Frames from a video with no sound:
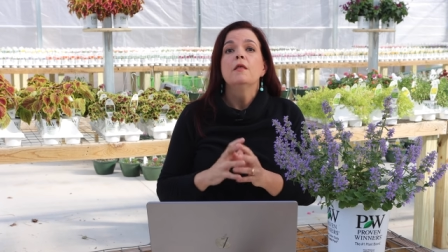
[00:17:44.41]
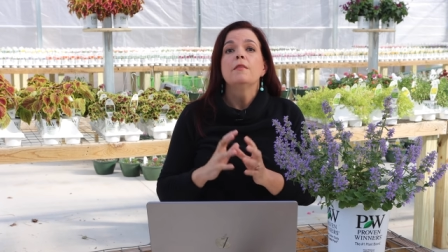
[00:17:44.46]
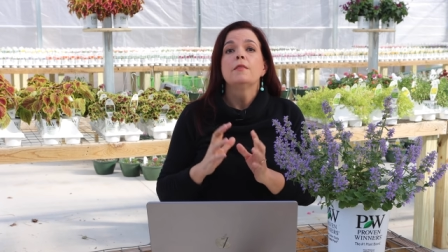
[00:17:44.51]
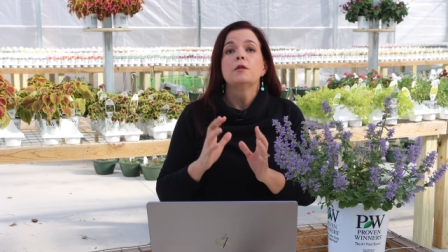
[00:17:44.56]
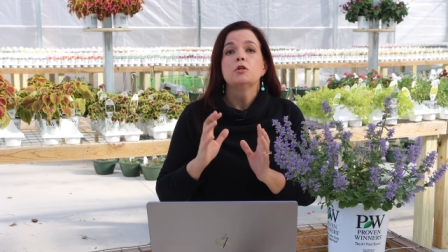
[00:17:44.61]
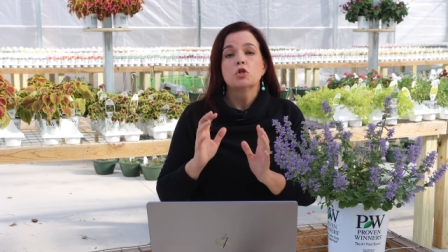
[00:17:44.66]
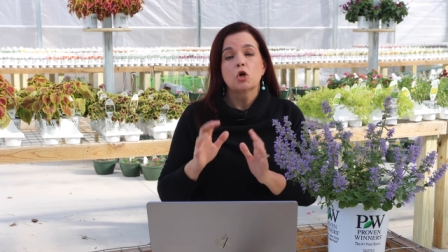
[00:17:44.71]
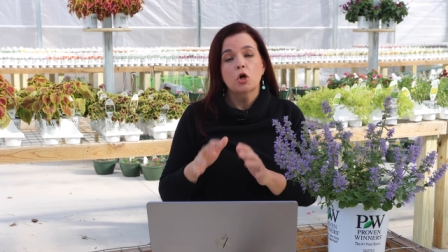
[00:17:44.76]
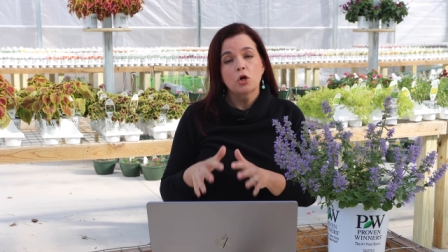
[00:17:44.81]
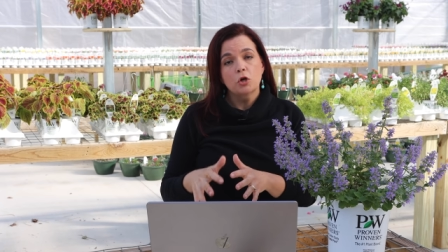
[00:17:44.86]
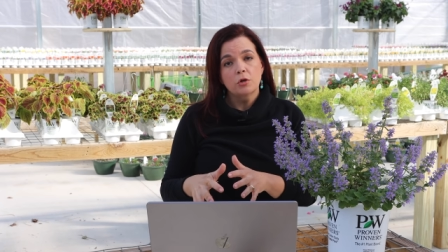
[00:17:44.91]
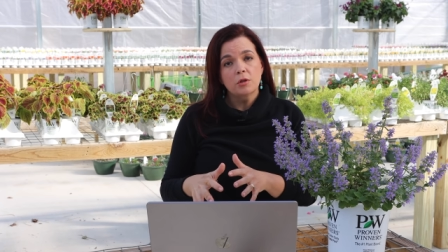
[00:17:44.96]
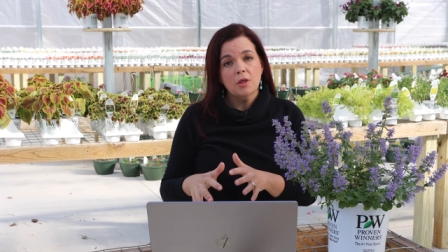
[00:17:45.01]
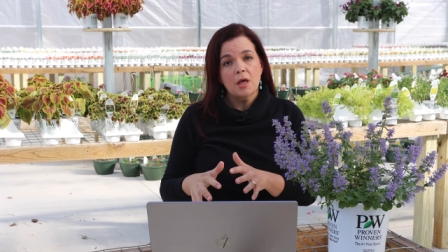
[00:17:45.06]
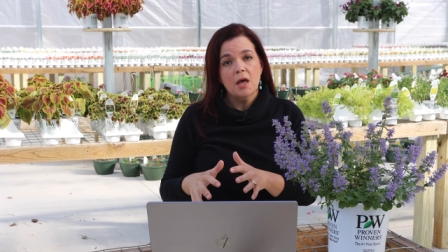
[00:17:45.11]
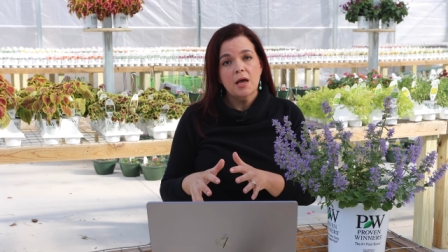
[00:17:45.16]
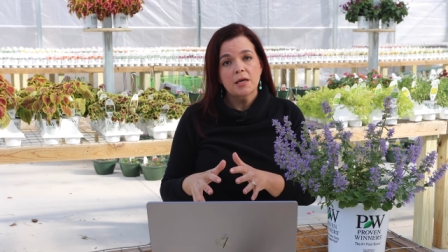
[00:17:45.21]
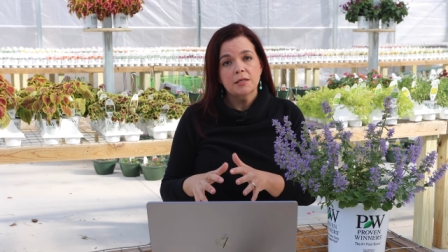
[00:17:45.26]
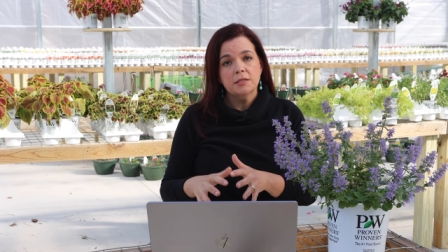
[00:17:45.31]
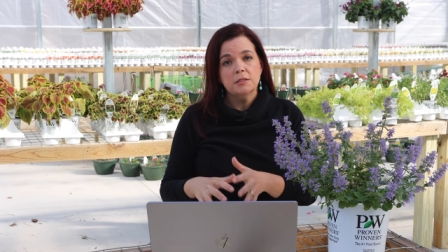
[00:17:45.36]
The darker the
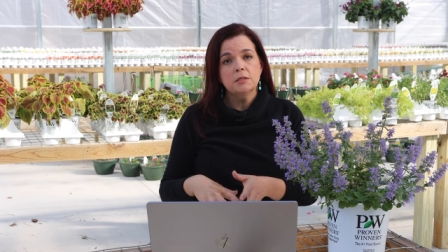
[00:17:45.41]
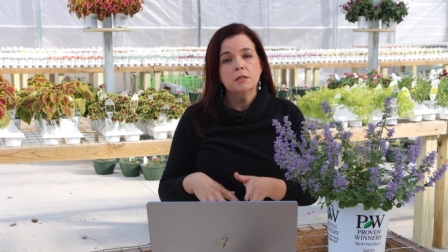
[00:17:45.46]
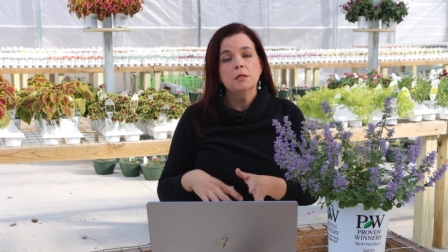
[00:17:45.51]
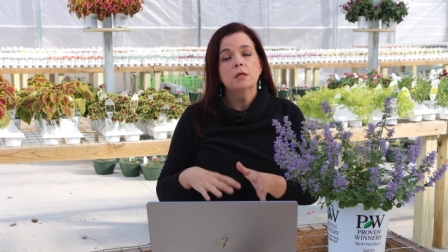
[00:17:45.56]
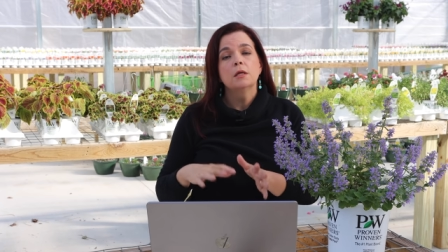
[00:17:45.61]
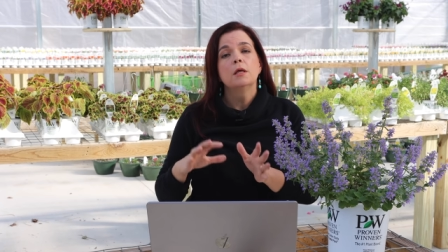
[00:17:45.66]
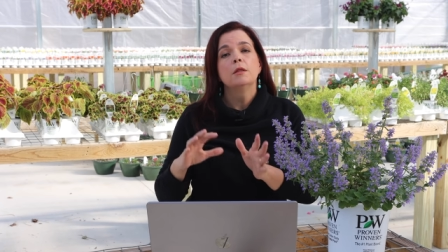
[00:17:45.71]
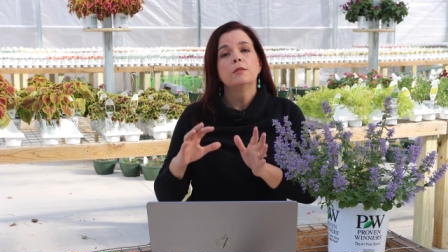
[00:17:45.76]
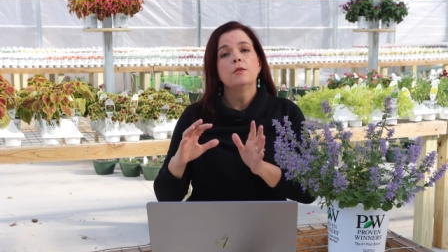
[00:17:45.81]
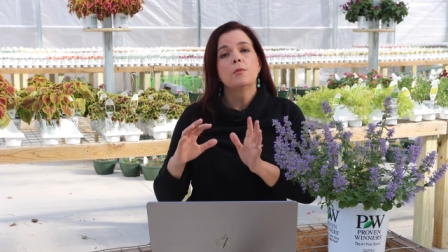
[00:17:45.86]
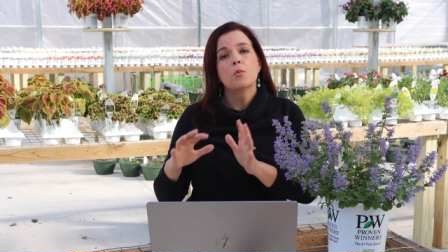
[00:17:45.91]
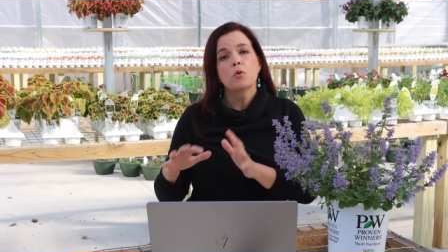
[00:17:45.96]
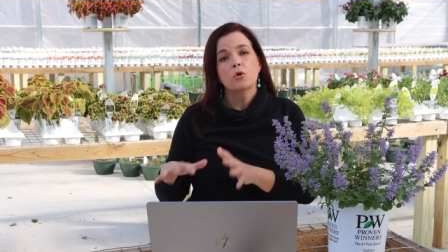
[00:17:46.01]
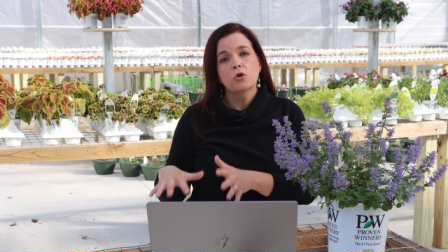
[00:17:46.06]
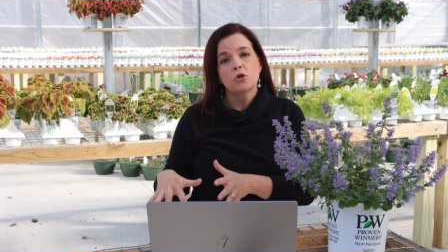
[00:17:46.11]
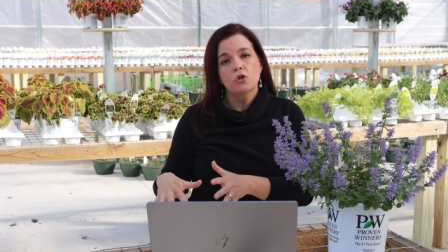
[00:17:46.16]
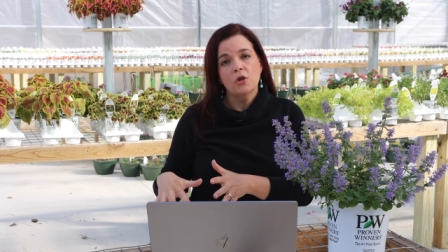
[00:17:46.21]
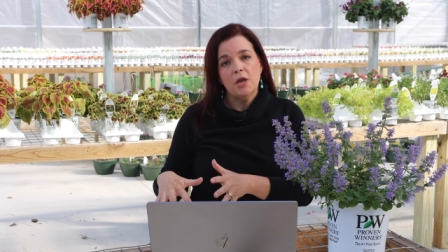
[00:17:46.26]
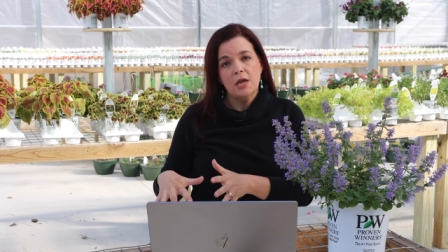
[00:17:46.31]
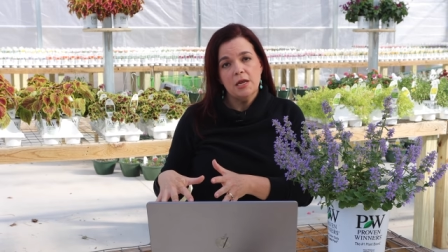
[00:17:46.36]
hosta, the more
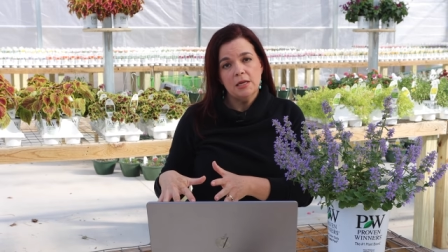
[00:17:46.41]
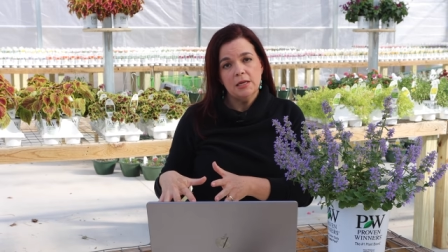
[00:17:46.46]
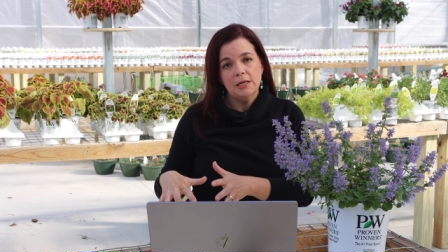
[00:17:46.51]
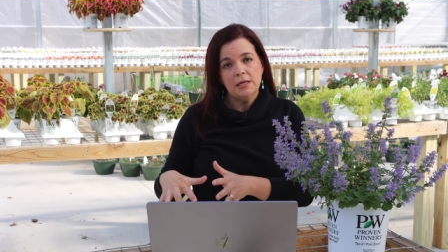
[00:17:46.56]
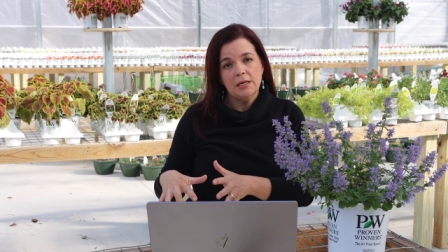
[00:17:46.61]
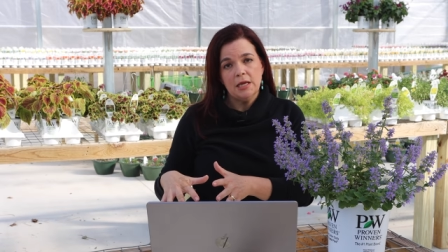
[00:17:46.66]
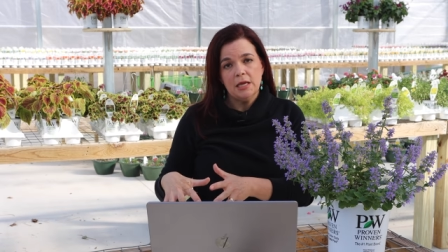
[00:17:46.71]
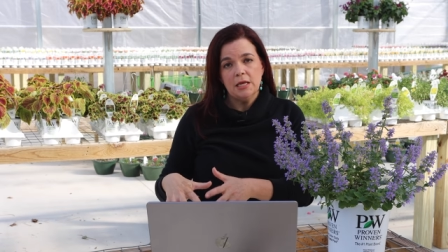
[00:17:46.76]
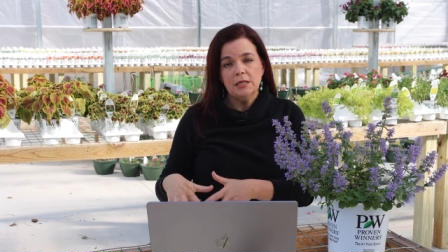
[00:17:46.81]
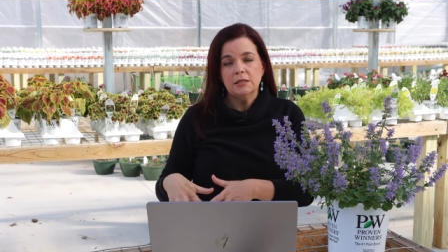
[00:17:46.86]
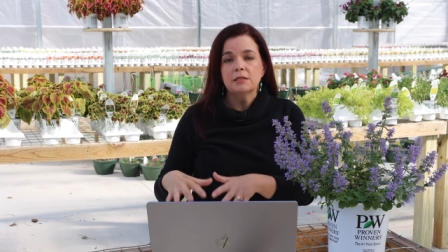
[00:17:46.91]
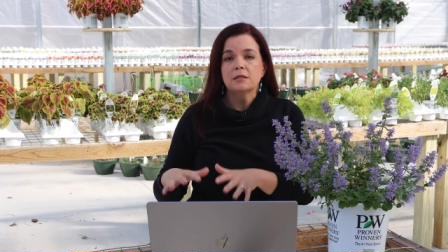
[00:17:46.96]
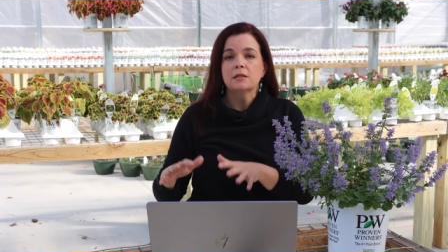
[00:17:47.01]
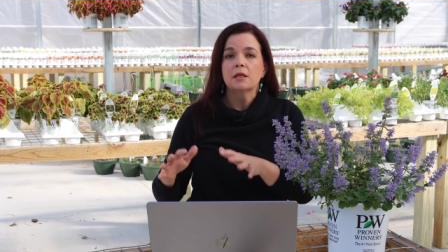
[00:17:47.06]
shade it needs.